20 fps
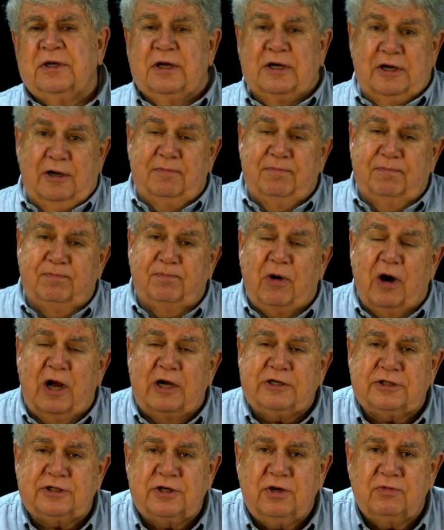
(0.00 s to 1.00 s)
And their
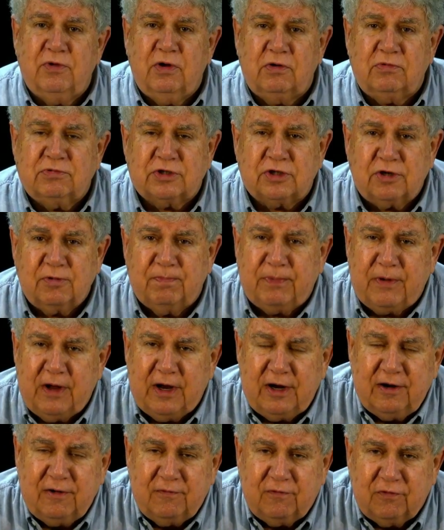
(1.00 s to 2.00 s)
prices on those are
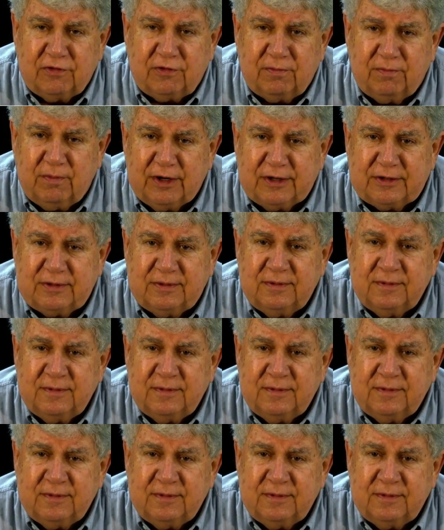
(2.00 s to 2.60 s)
competitive with the big